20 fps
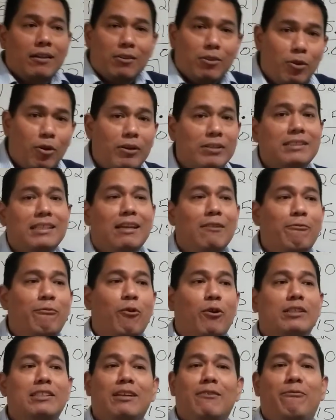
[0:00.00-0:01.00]
13,
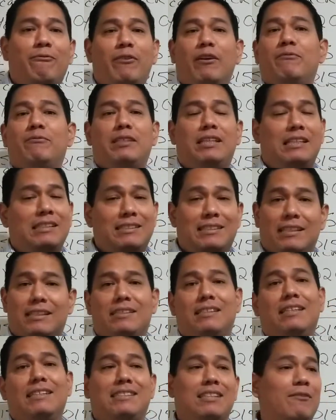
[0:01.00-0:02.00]
14, 15,
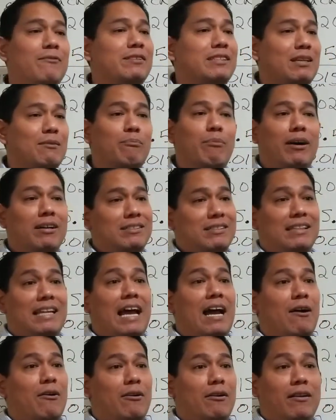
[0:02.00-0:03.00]
16, 17 bucks an
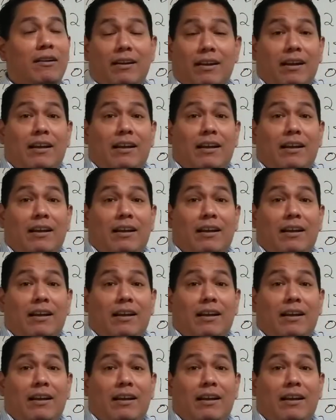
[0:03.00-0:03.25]
hour.